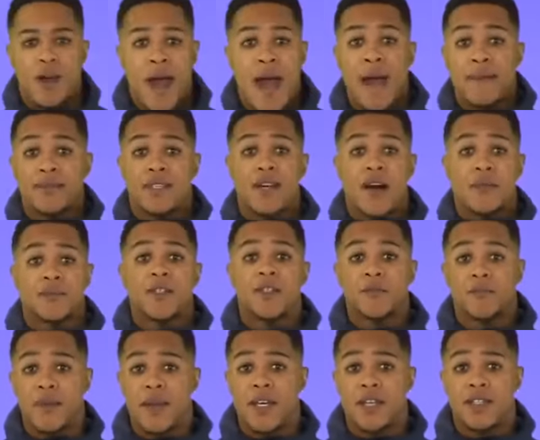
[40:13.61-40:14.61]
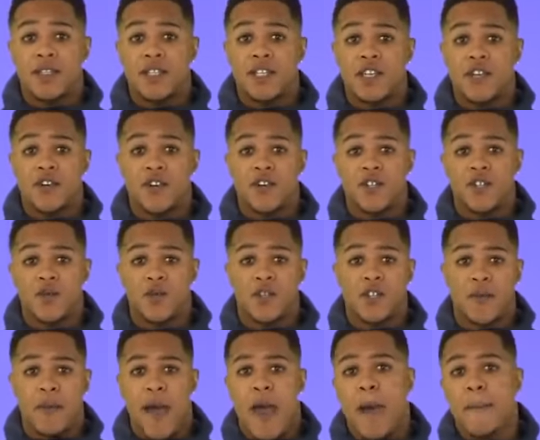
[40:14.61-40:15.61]
Perhaps Thompson's biggest interior
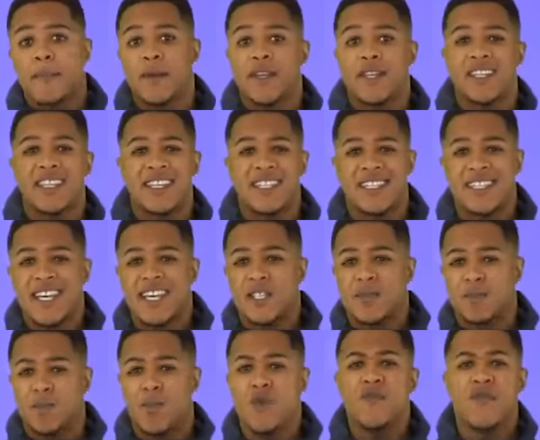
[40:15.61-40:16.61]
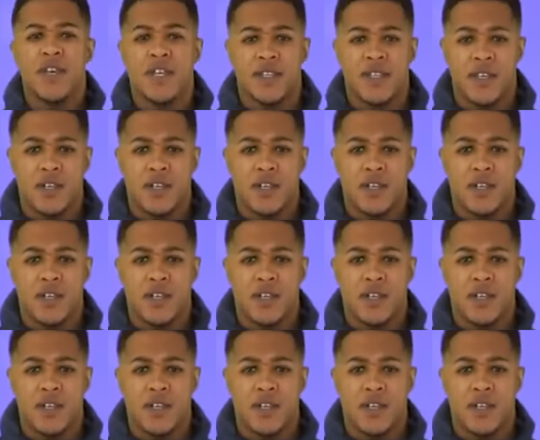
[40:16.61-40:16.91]
switch-up happened in the estate's movie